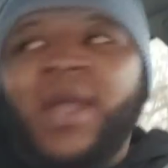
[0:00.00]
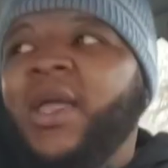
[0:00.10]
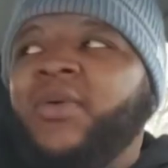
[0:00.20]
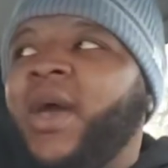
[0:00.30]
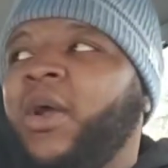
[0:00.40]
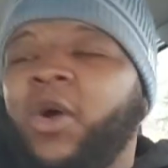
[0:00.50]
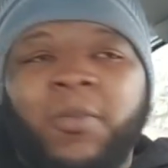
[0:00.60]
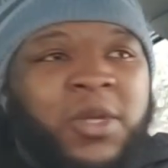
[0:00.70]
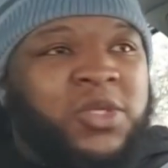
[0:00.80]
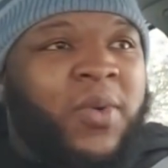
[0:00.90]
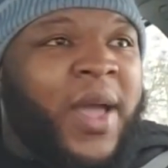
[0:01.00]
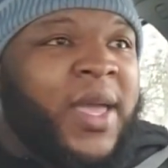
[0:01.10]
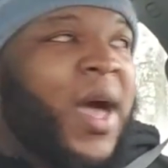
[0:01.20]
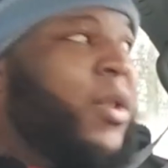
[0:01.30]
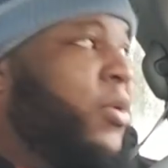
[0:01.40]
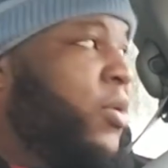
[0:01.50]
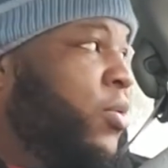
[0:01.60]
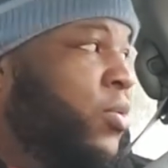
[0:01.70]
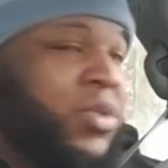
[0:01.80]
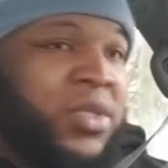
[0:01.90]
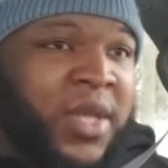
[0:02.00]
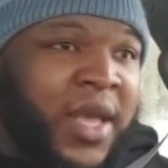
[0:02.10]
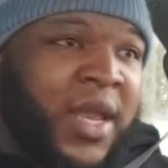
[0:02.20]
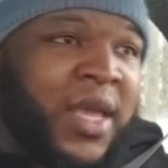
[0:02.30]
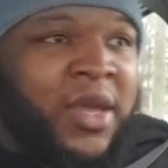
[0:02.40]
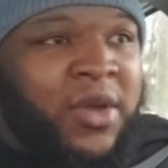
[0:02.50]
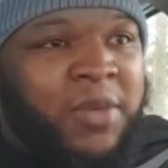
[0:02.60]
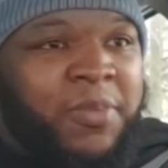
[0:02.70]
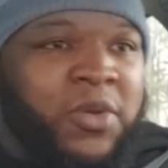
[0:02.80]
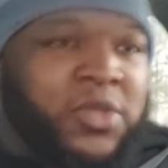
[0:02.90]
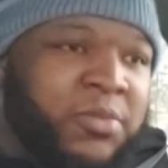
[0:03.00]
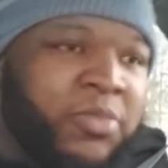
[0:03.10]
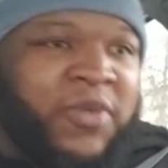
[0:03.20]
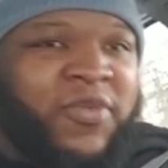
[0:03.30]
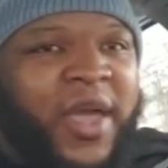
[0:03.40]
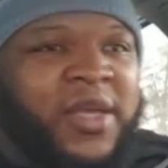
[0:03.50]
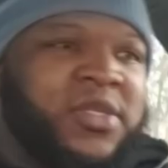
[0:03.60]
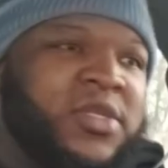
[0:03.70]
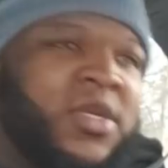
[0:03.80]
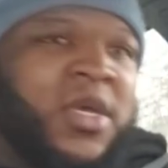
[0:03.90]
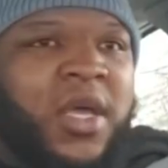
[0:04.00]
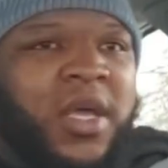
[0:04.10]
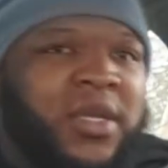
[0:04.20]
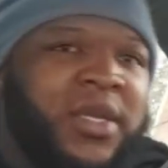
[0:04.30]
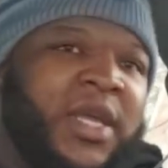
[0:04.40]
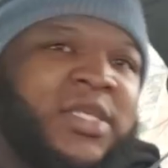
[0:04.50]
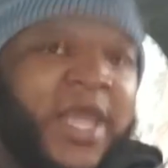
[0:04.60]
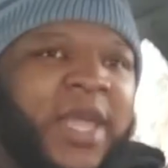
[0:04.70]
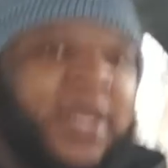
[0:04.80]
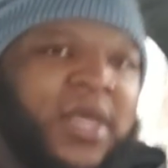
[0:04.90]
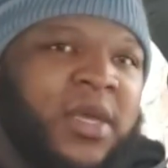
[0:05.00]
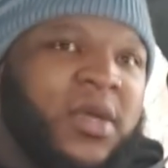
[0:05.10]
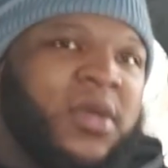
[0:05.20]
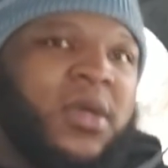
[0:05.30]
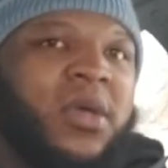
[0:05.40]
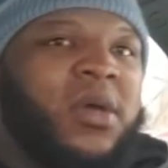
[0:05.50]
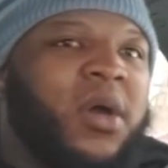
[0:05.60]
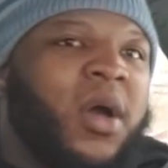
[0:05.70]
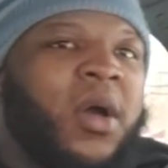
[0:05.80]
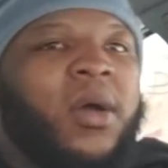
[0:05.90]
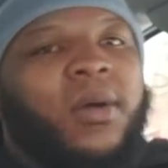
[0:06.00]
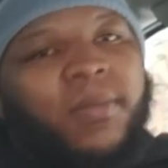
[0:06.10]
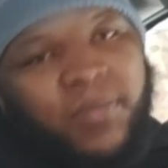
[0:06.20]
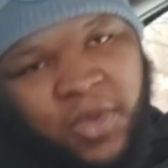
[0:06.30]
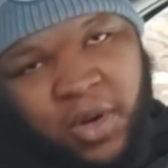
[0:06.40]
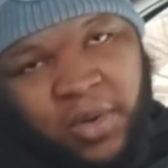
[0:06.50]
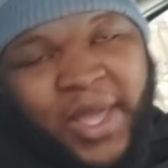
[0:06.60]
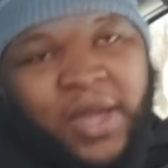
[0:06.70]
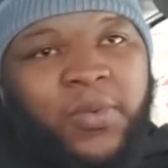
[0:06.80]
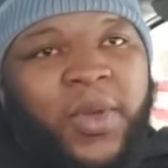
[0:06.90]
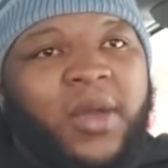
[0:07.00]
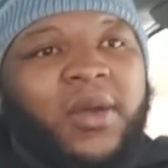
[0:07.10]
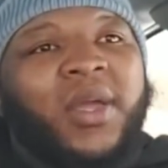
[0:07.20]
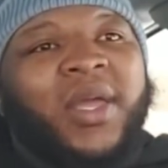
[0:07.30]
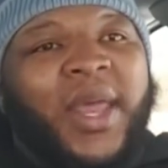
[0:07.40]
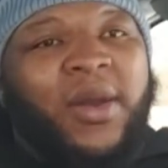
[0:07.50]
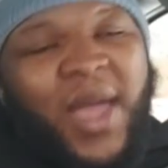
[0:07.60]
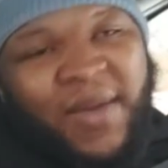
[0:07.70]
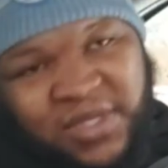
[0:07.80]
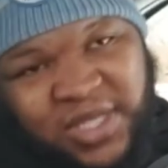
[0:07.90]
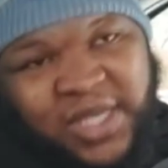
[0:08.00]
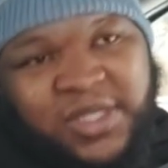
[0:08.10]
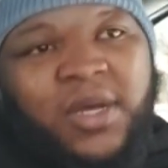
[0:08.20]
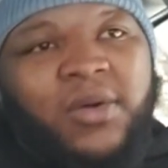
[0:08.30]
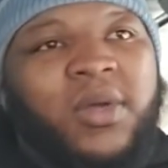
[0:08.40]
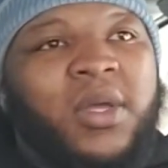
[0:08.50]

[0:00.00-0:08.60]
Now you got a whole bunch of white-collar dudes that carry computers and briefcases dictating, you know, their career, and they don't have a say-so.